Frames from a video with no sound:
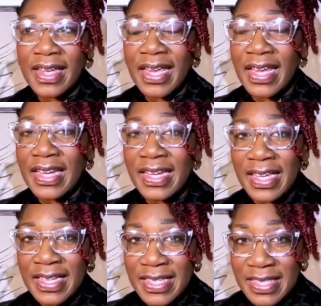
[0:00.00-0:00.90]
a
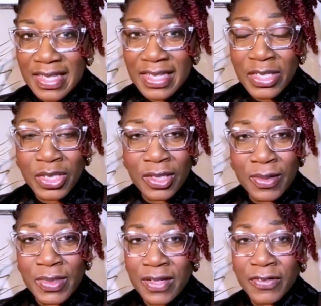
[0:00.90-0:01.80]
legacy in
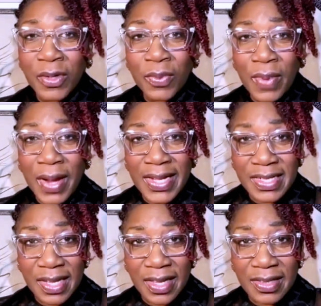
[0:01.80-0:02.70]
terms of our
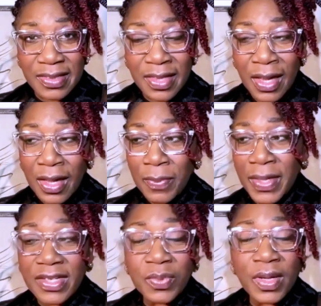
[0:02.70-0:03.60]
writings,
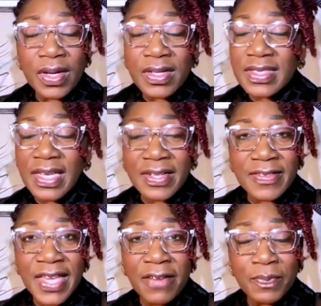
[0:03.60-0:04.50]
because we
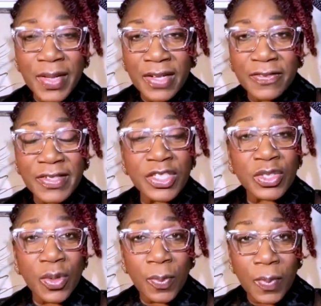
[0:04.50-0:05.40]
ourselves have benefited
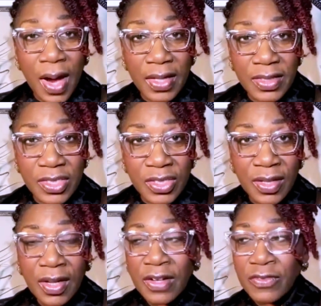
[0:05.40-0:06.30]
so much
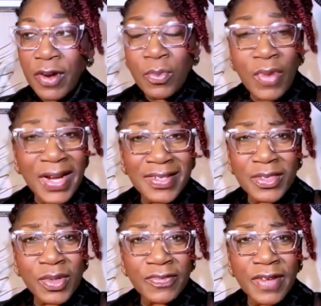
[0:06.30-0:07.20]
from writers
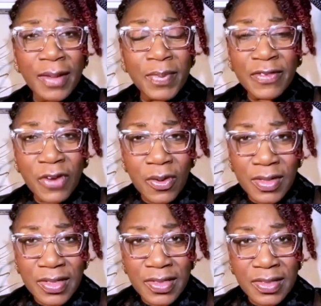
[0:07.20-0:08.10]
who have gone before
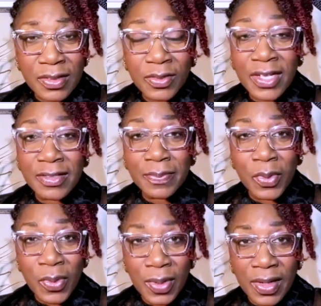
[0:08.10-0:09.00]
us across the
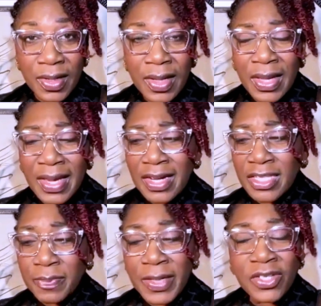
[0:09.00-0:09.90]
board, and
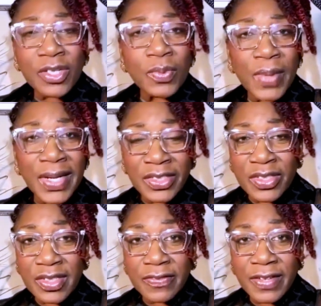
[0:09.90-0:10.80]
especially
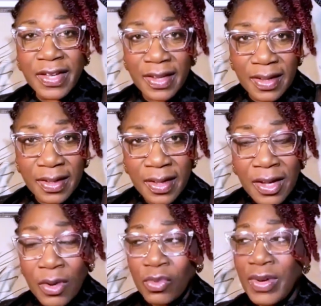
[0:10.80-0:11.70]
writers of color,
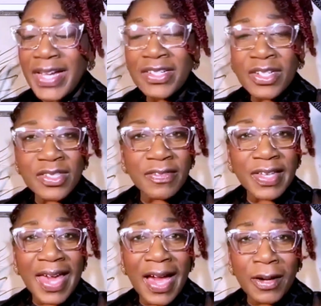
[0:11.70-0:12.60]
writers of the
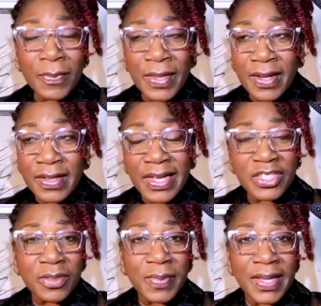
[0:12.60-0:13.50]
Caribbean and
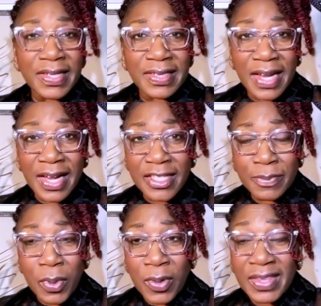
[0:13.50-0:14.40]
Jamaican
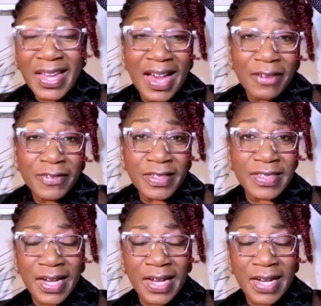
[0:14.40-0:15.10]
diaspora, the African